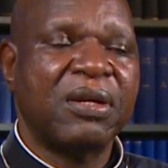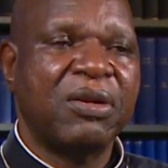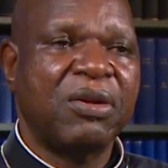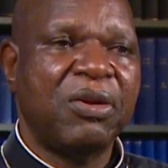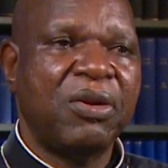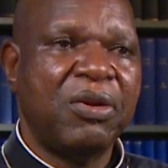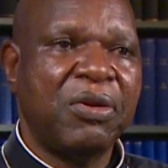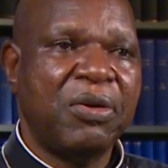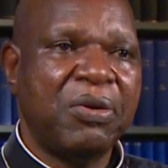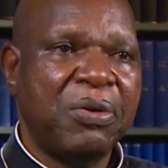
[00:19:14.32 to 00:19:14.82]

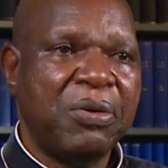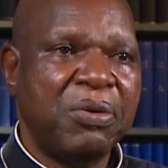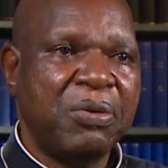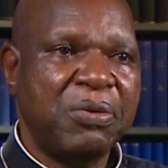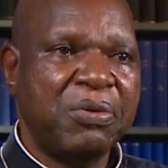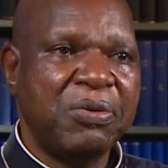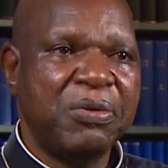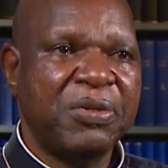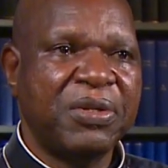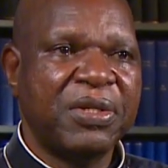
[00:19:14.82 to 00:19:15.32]

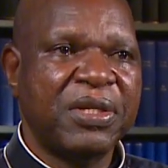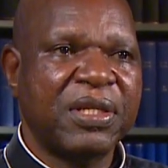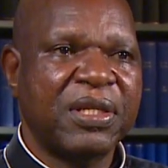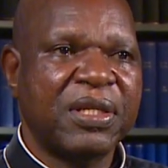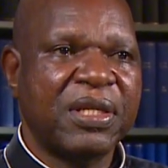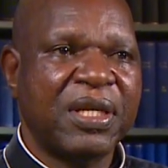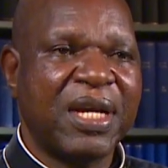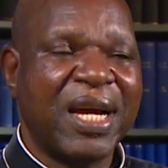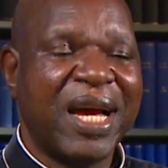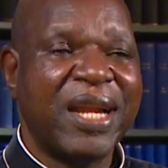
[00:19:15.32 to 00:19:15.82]

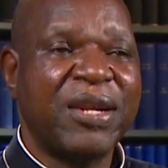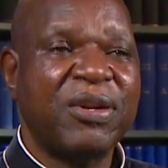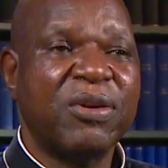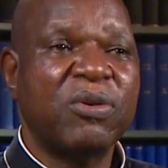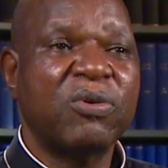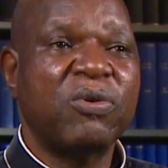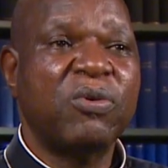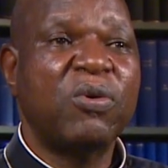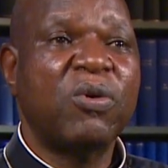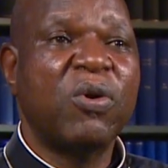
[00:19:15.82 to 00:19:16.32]
laws are
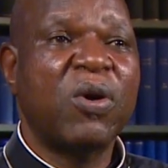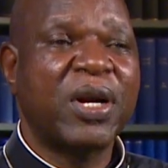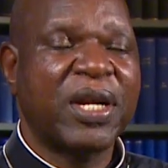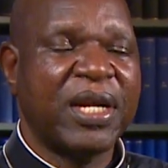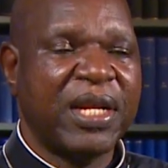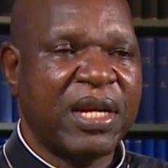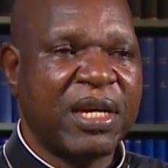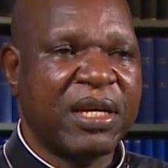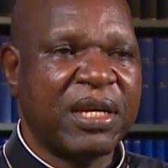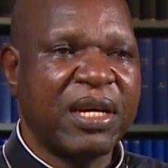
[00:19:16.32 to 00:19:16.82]
not
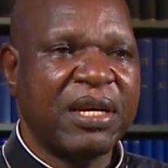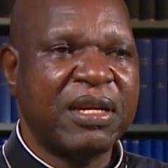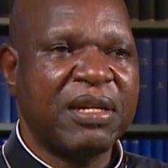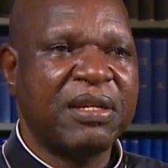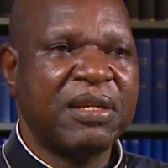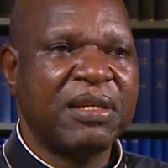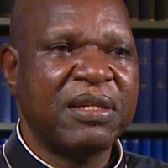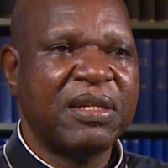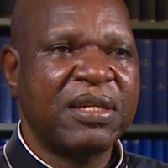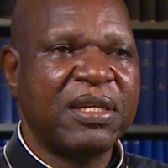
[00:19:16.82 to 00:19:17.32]
working
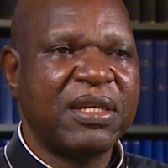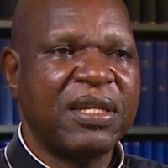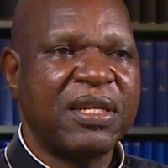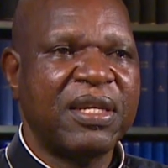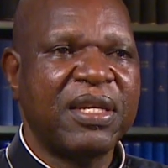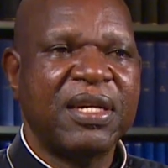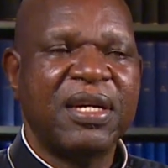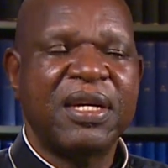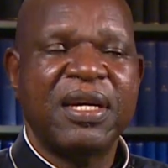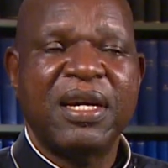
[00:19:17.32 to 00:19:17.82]
again,
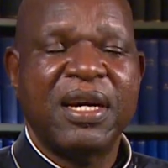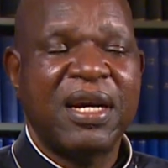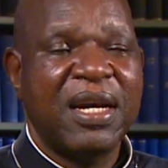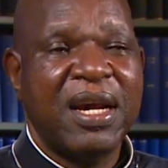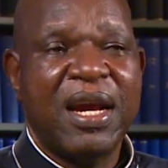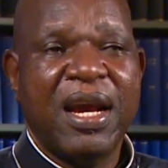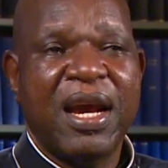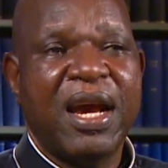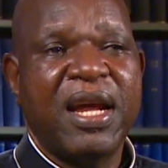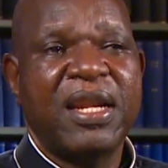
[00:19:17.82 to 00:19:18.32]

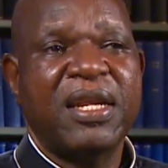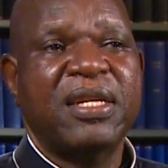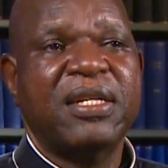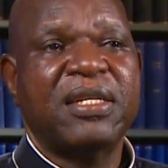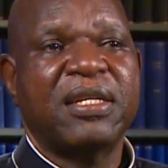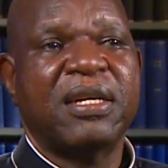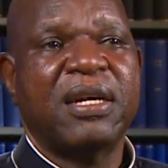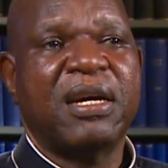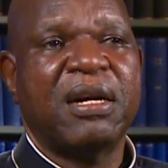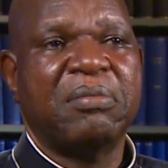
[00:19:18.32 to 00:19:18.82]

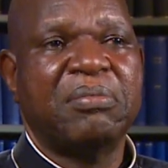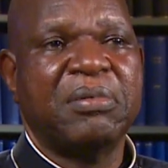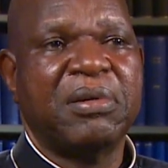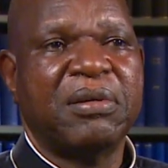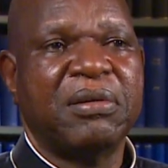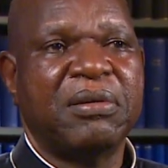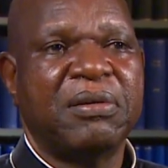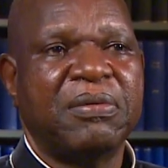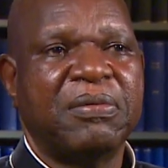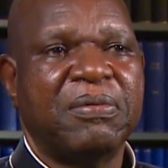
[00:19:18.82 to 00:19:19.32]
anything happen.